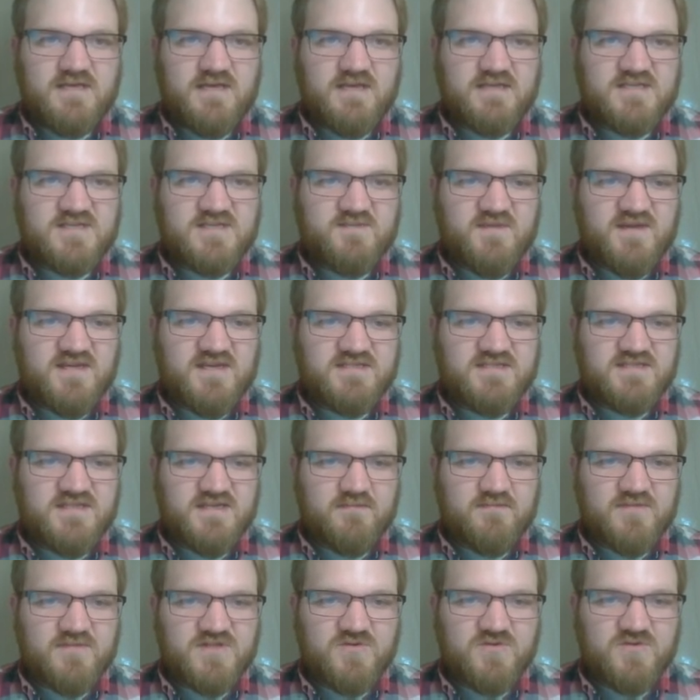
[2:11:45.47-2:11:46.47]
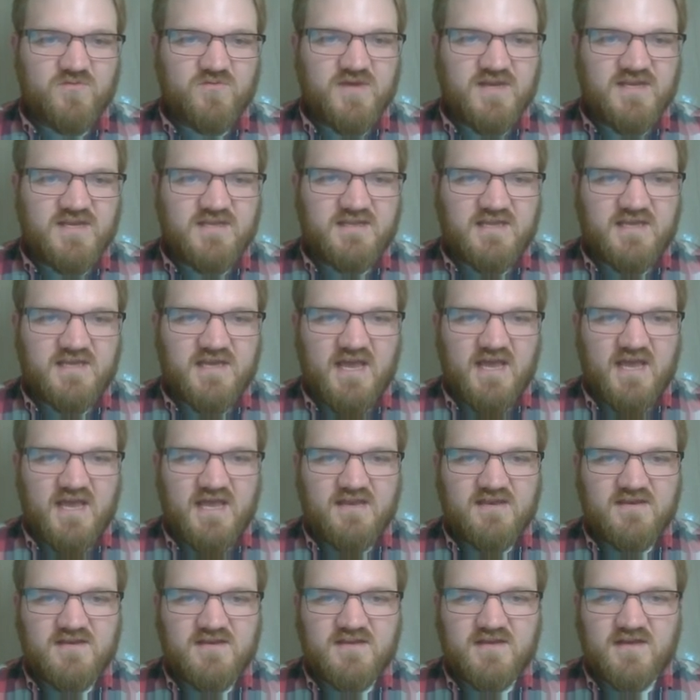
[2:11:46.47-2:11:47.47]
spacing between the
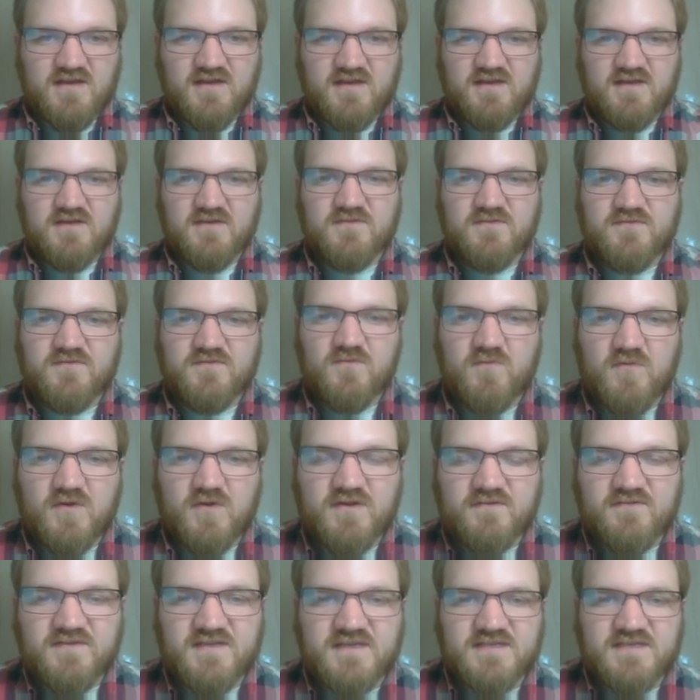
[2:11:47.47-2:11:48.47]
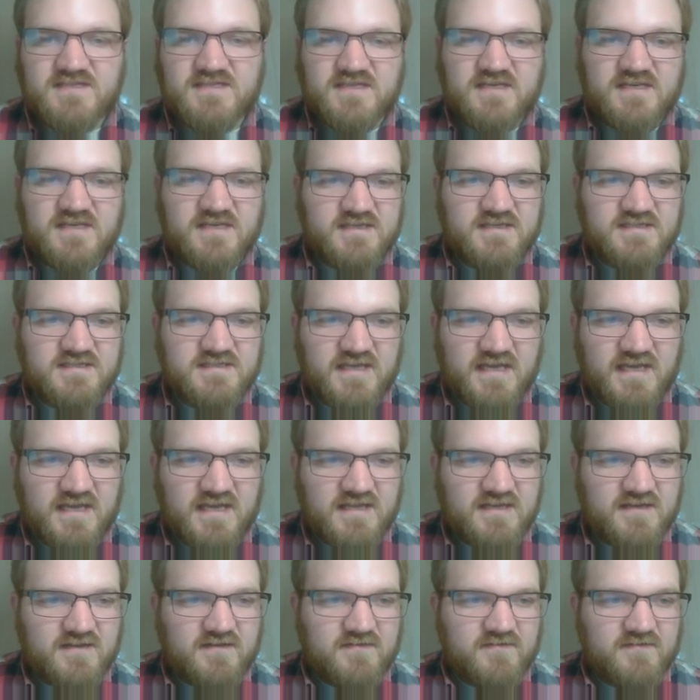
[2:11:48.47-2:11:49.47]
end of one of these things
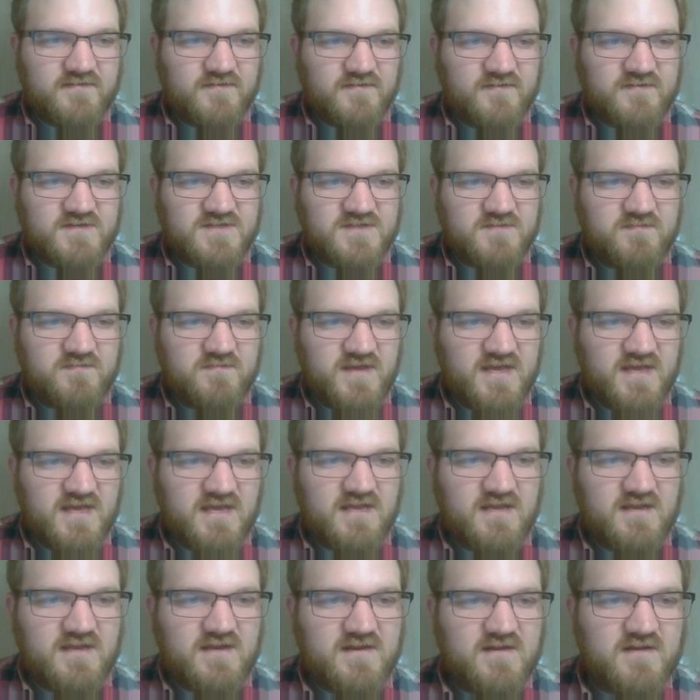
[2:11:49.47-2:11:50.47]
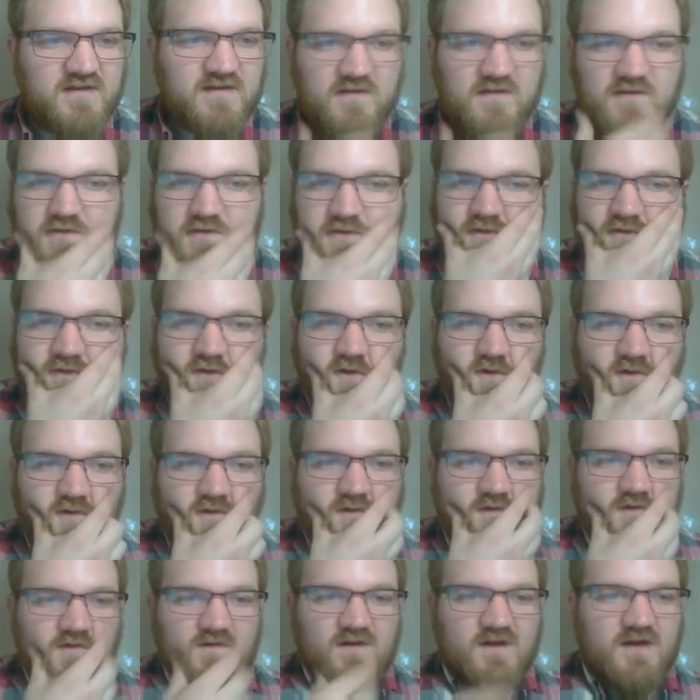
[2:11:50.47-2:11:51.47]
and the first pin?
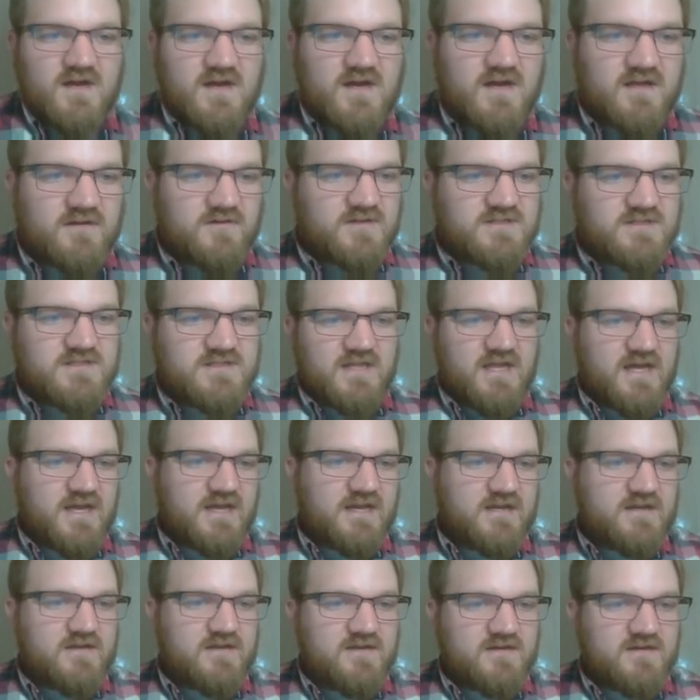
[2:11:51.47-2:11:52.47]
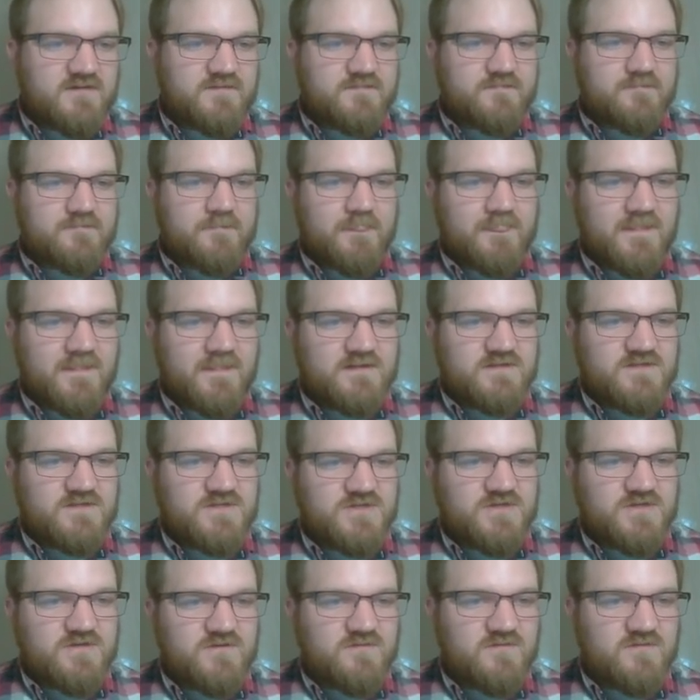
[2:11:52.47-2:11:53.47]
Looks like
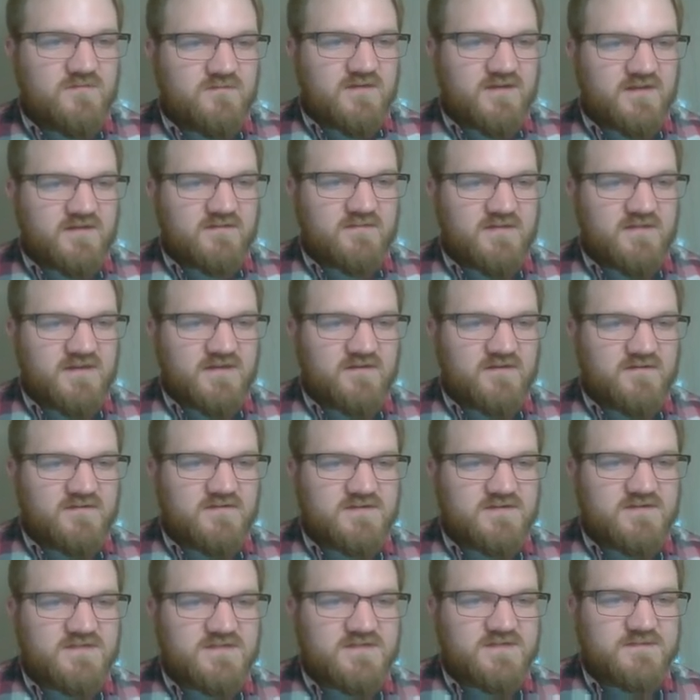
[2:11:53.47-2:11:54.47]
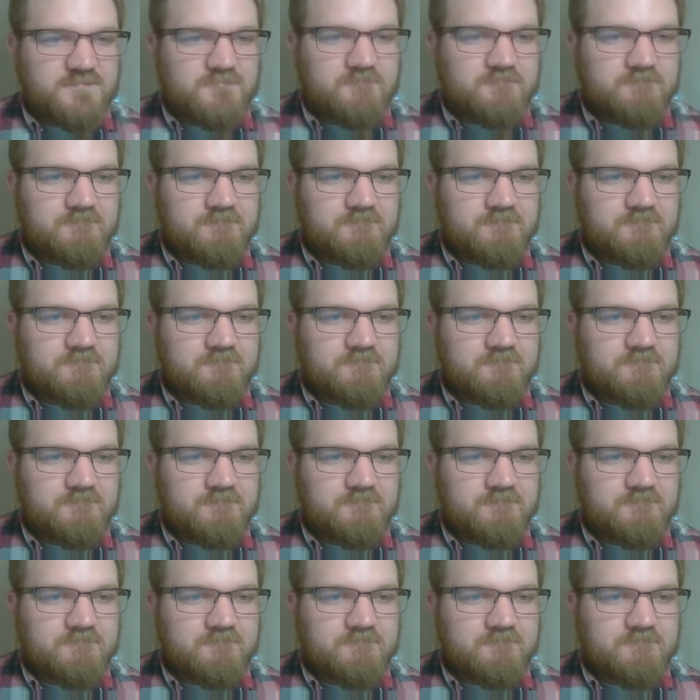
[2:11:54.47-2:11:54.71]
2 millimeters